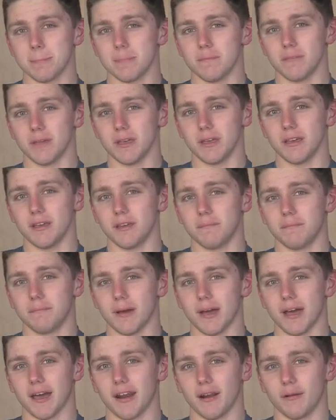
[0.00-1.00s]
me,
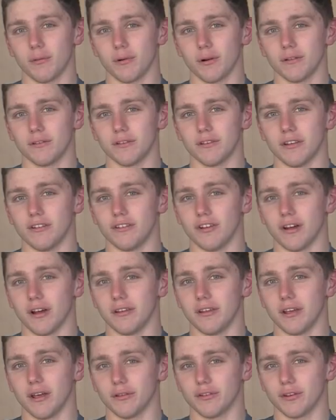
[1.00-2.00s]
Pat Edwards, and John
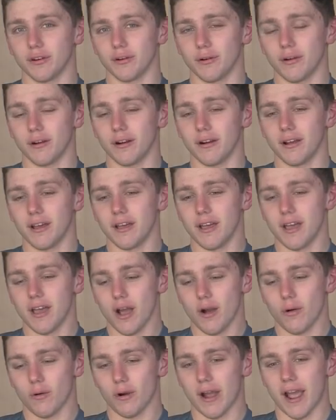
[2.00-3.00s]
Delsinore
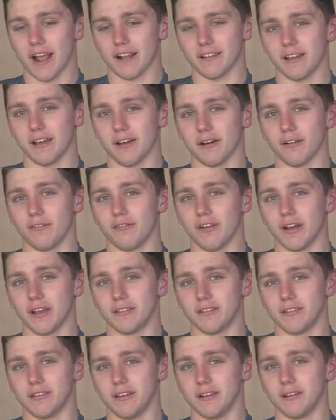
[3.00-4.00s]
were acting out a
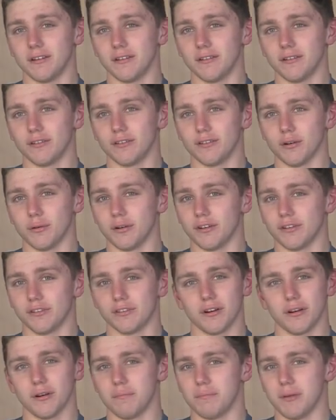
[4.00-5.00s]
fight scene, so we just
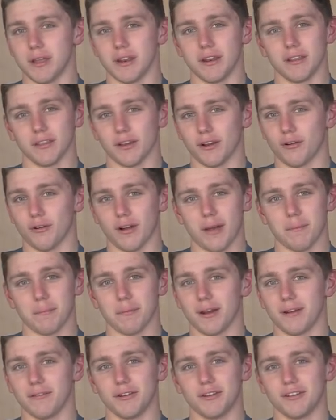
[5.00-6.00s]
started beating the crap
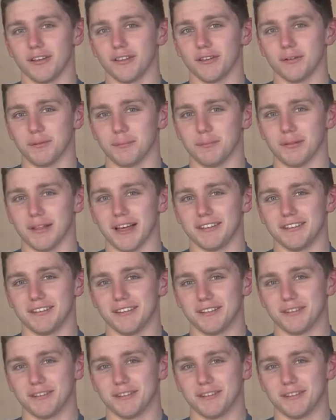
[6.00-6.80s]
out of each other with plastic